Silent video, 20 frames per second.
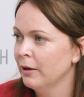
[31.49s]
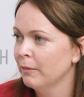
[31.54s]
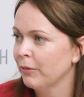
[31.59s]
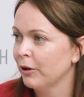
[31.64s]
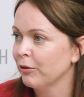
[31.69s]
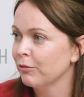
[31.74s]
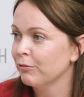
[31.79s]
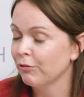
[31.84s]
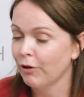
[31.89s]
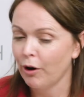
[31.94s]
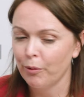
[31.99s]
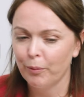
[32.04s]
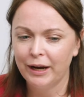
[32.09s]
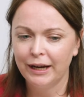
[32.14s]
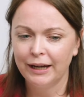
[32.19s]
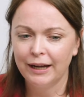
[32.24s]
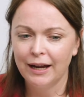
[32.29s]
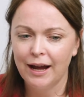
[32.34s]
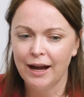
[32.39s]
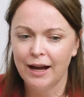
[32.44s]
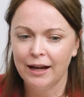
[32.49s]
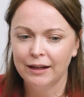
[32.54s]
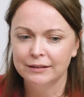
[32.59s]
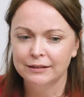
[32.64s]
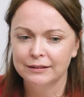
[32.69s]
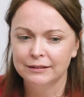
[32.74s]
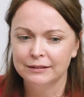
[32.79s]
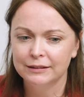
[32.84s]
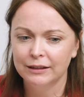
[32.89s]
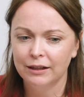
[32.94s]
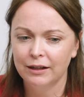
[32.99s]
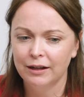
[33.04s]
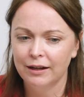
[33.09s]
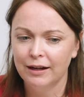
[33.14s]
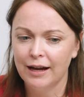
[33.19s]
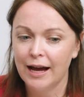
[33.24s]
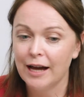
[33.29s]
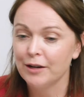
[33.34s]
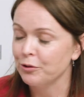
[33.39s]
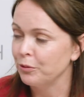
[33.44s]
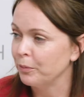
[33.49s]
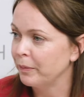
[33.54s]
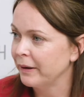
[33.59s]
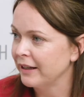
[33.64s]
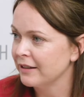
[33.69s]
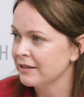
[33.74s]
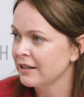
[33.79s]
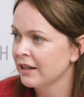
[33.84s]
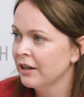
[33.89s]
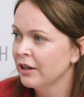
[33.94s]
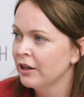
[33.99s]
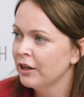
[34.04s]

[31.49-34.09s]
both growing and adult pigs.